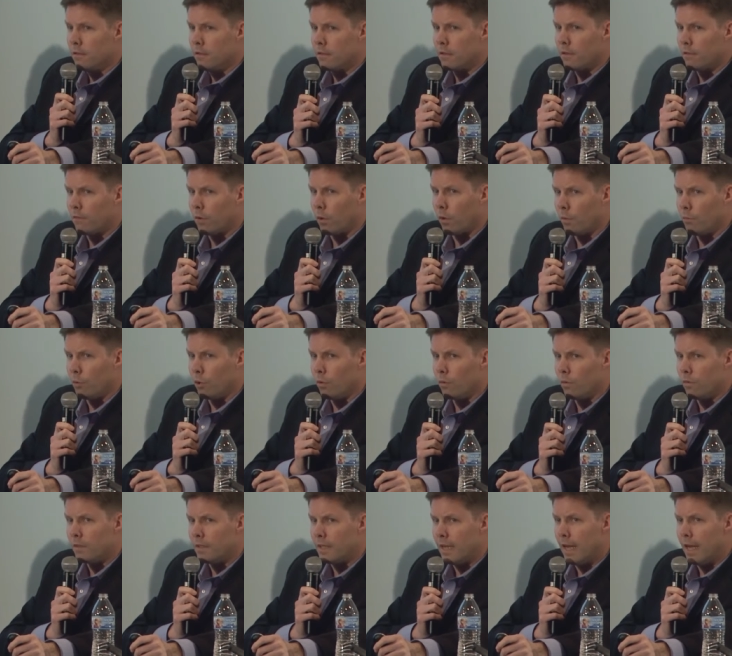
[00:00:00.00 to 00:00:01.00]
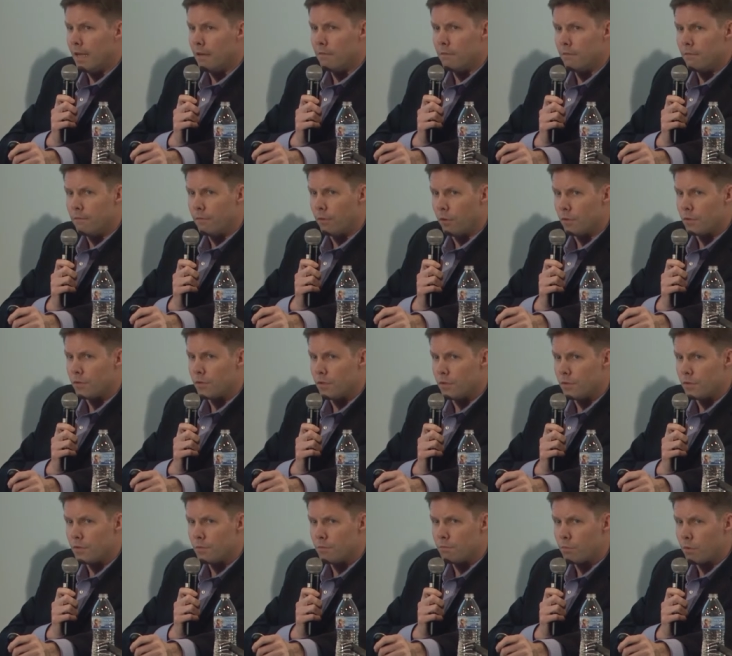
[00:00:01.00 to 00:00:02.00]
convertible debt
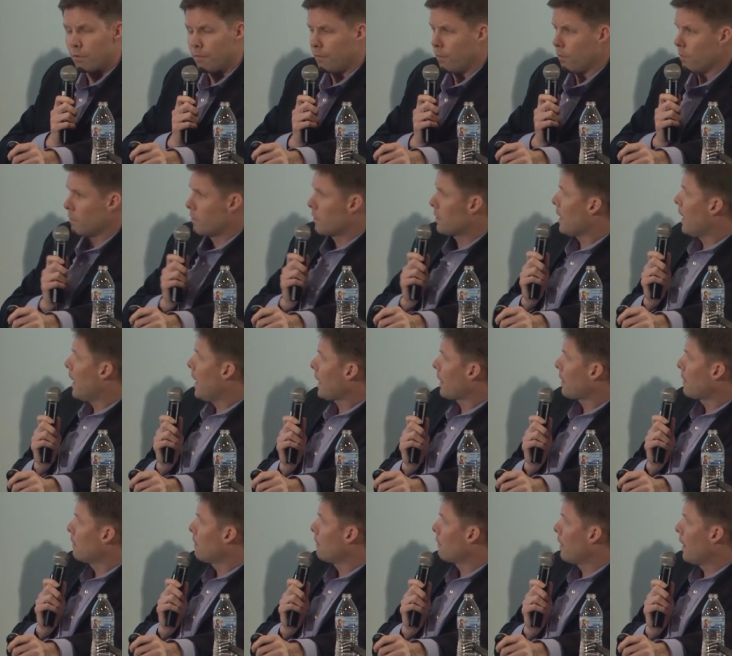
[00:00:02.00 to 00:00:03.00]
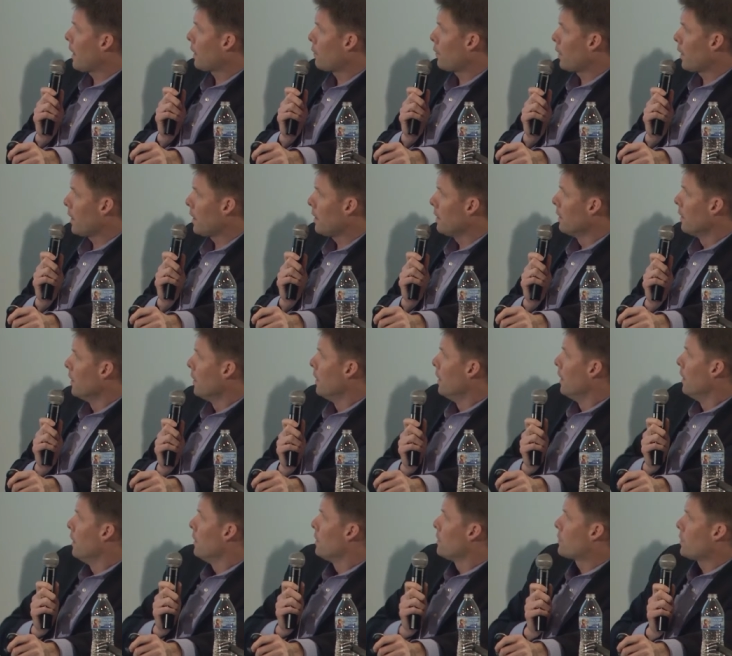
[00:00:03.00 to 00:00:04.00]
versus preferred stock or equity,
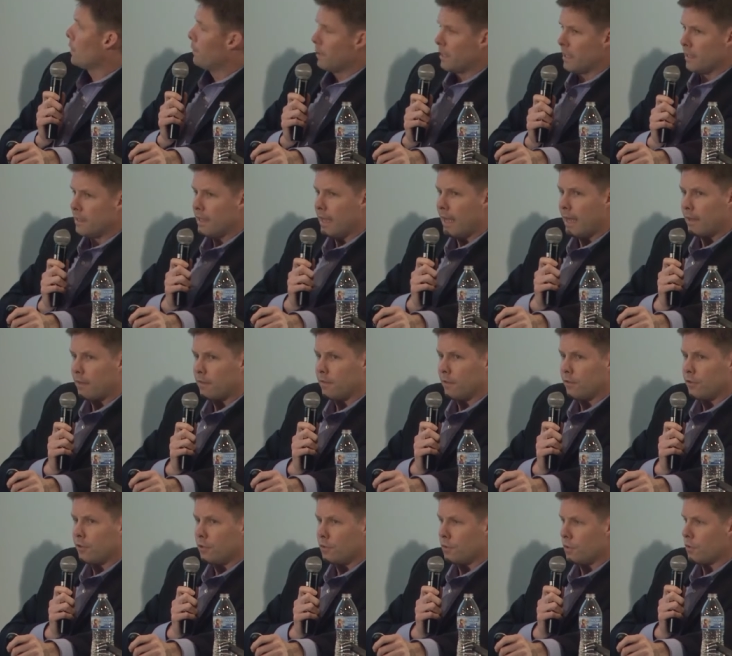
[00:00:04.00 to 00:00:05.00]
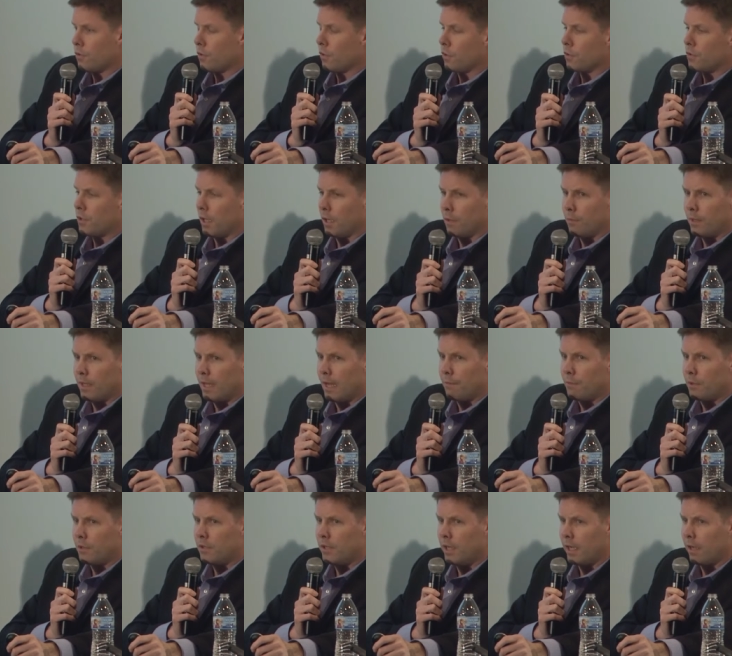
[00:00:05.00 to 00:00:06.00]
some of the tax issues associated with that,
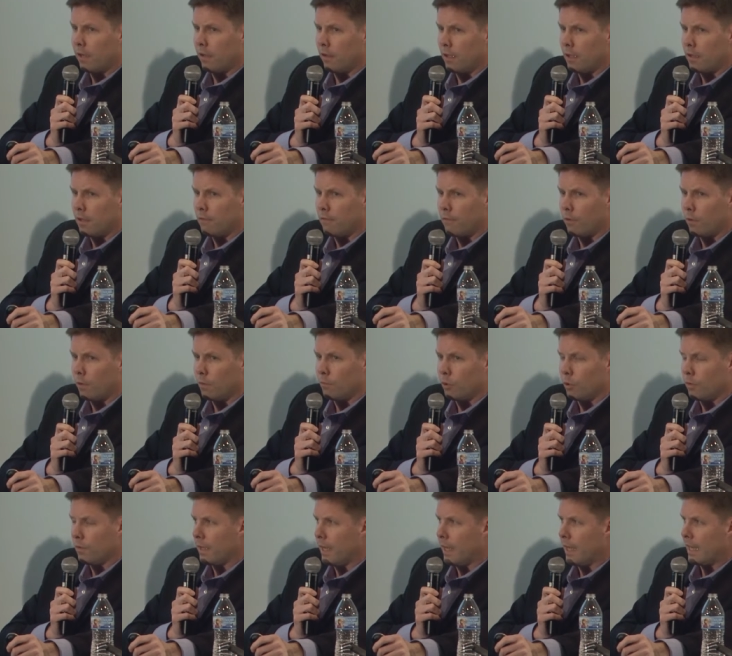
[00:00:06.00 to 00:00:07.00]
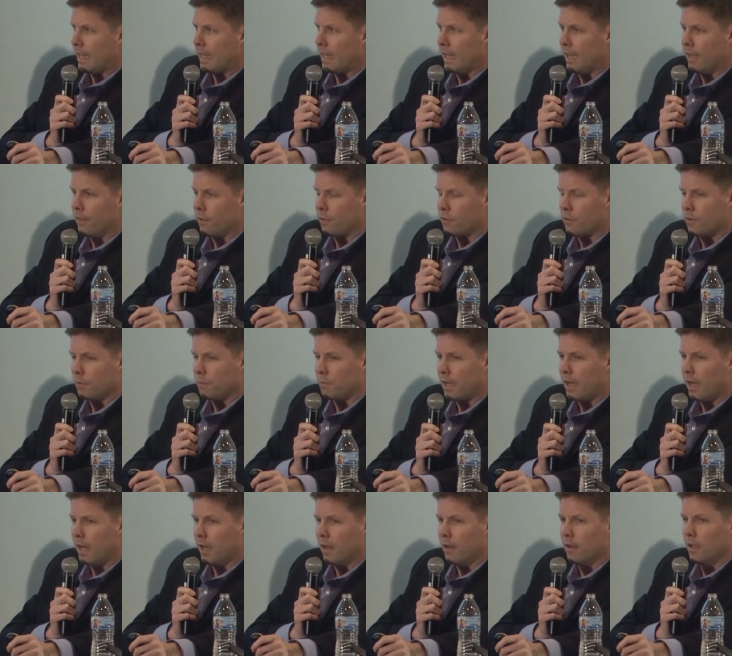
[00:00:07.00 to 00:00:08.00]
particularly convertible debt. Again, there's some
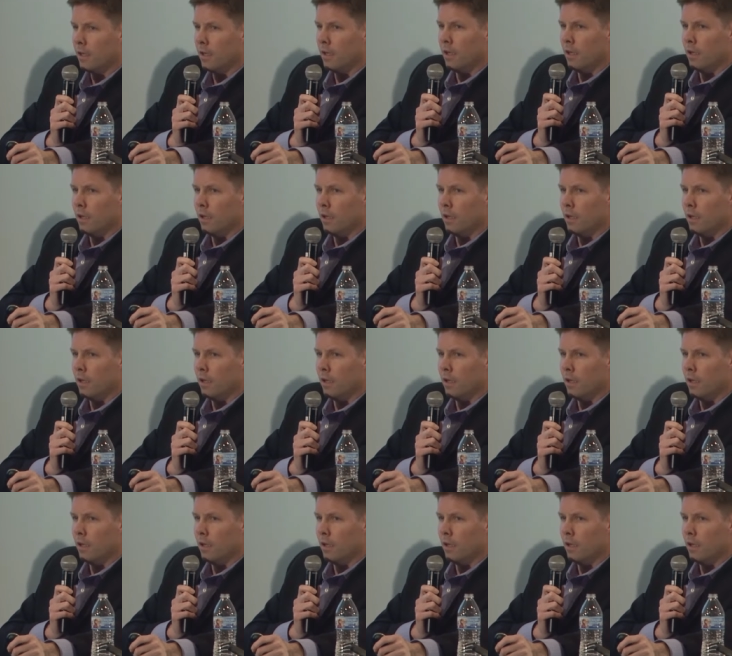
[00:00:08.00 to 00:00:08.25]
kind of